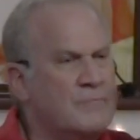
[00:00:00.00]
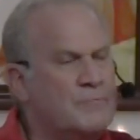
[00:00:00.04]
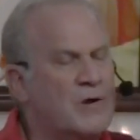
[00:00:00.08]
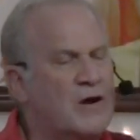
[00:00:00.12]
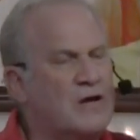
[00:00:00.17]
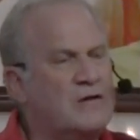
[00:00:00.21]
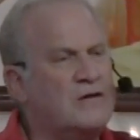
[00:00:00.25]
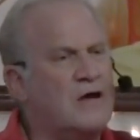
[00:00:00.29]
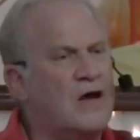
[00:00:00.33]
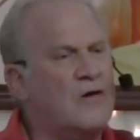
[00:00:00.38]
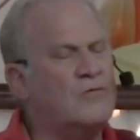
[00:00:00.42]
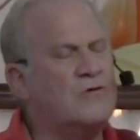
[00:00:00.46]

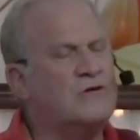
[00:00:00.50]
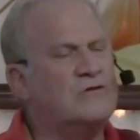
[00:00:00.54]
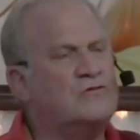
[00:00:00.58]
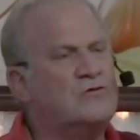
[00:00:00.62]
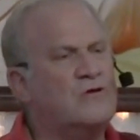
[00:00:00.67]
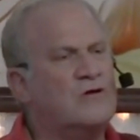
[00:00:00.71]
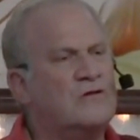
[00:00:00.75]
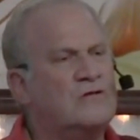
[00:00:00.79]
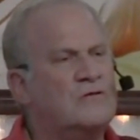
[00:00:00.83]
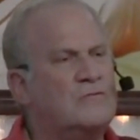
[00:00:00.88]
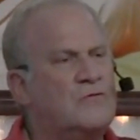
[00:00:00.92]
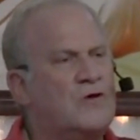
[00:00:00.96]
But I want to
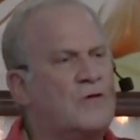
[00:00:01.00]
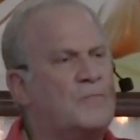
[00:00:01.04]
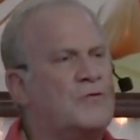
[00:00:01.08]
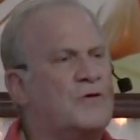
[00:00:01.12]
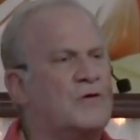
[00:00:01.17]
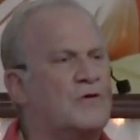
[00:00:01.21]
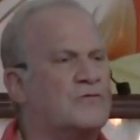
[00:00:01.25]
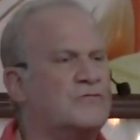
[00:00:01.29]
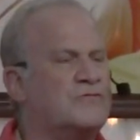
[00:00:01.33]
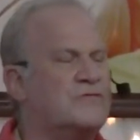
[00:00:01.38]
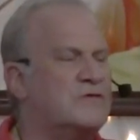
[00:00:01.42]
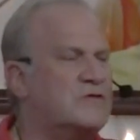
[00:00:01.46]
talk a little more
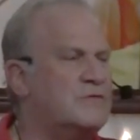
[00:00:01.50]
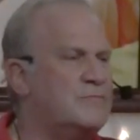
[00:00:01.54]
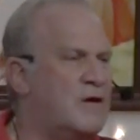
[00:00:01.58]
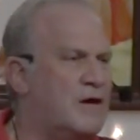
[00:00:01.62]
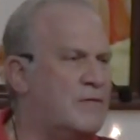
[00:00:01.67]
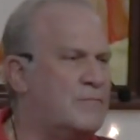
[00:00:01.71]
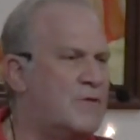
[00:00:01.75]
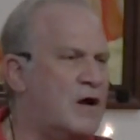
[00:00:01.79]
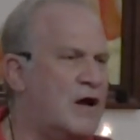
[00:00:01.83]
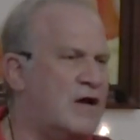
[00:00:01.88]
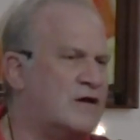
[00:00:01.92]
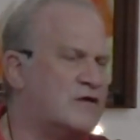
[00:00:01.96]
personally
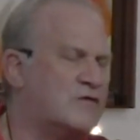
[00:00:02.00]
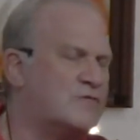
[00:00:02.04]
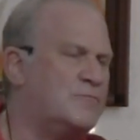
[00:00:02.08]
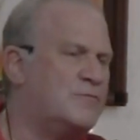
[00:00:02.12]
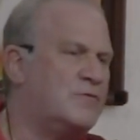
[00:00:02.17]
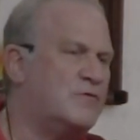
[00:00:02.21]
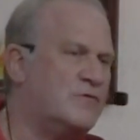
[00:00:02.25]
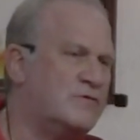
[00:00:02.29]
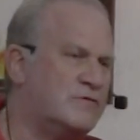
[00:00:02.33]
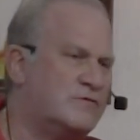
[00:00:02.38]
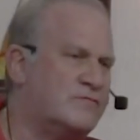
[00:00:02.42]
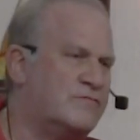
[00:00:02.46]
about my
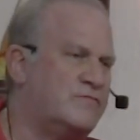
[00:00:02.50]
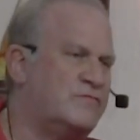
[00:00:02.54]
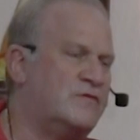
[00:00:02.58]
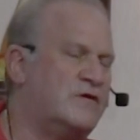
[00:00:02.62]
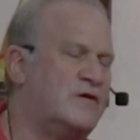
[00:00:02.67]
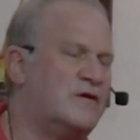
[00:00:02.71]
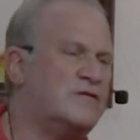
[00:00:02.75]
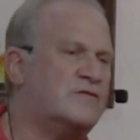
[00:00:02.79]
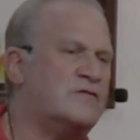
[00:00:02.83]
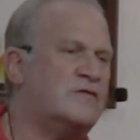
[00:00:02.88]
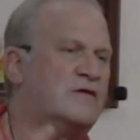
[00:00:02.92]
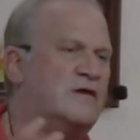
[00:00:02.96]
experience of
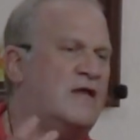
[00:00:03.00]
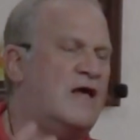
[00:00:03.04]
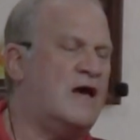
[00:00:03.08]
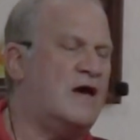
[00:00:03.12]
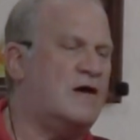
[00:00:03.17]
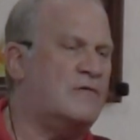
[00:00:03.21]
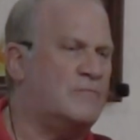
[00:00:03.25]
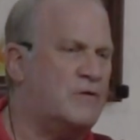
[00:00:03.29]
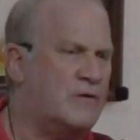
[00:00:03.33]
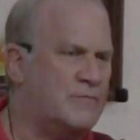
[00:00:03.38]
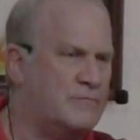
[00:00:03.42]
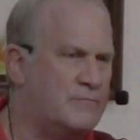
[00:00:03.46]
this and
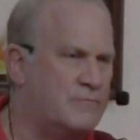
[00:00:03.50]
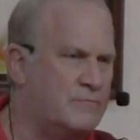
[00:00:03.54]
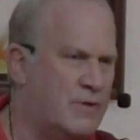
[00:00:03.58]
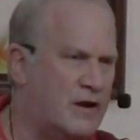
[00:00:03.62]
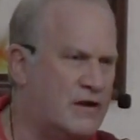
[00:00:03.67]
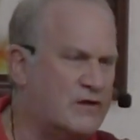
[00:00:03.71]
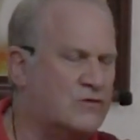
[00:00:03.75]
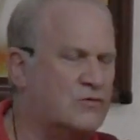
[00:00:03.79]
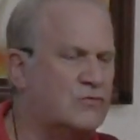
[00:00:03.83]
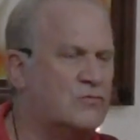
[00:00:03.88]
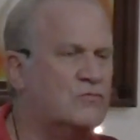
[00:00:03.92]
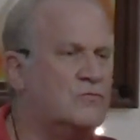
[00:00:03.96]
what
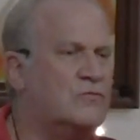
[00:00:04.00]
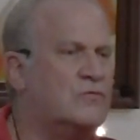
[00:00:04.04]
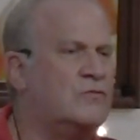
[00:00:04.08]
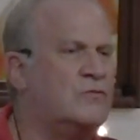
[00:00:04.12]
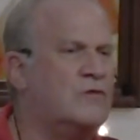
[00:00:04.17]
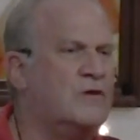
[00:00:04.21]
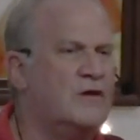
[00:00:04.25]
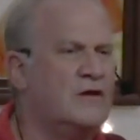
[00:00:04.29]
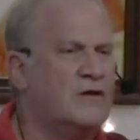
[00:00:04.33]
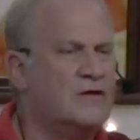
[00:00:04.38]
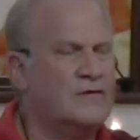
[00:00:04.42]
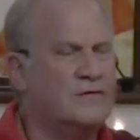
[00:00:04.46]
my
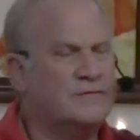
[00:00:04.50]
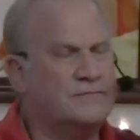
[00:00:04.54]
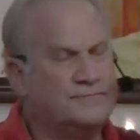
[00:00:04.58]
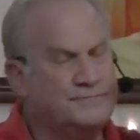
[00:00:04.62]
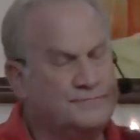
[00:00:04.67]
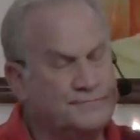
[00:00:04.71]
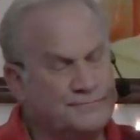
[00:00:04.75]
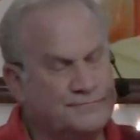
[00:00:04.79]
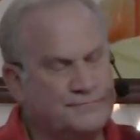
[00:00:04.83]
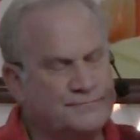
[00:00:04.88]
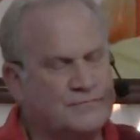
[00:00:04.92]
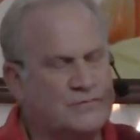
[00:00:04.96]
guru
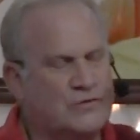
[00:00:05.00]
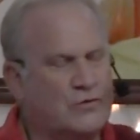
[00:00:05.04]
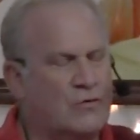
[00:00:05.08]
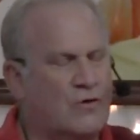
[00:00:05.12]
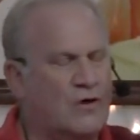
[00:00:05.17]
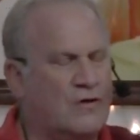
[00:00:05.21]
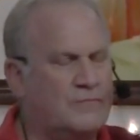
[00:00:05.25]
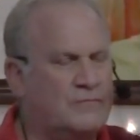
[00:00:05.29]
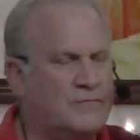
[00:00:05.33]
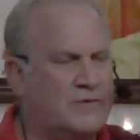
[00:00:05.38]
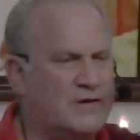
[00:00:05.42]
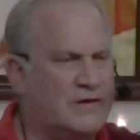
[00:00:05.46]

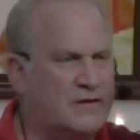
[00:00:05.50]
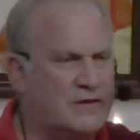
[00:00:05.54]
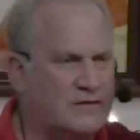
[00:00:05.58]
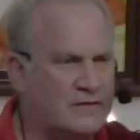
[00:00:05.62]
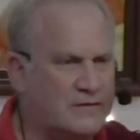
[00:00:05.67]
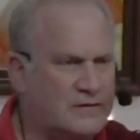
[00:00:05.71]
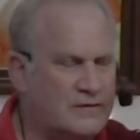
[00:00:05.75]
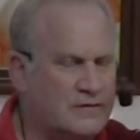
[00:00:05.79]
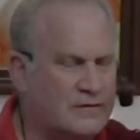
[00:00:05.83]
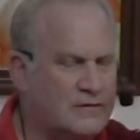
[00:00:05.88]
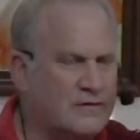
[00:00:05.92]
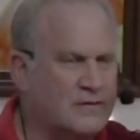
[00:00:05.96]
taught
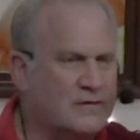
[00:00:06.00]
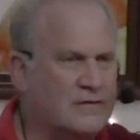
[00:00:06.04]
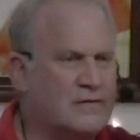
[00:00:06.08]
me